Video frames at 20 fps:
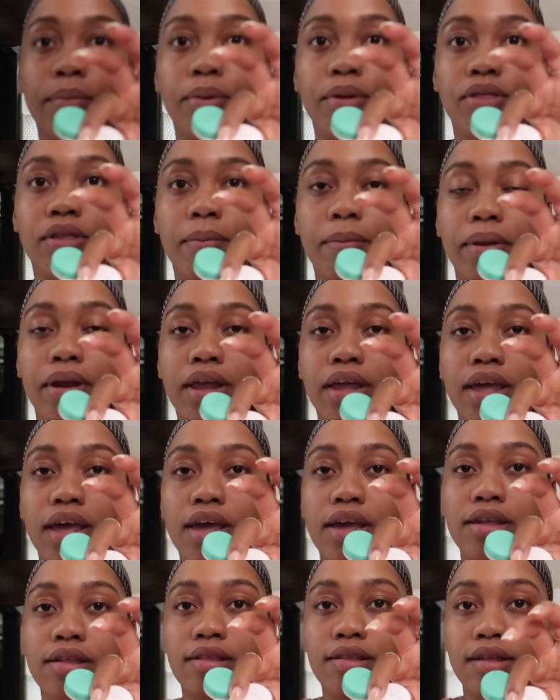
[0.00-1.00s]
put them in a
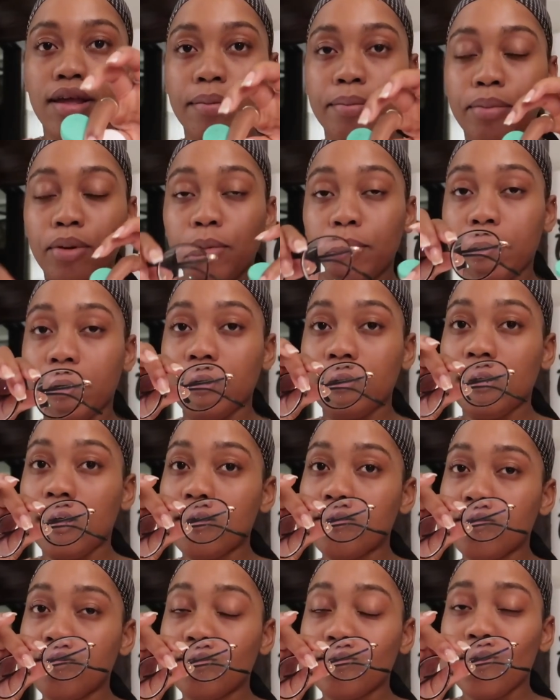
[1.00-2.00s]
case, and put my
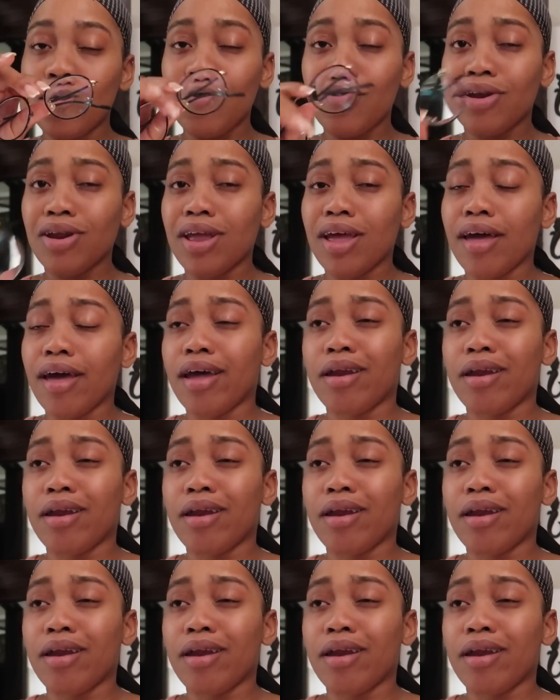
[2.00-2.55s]
glasses on.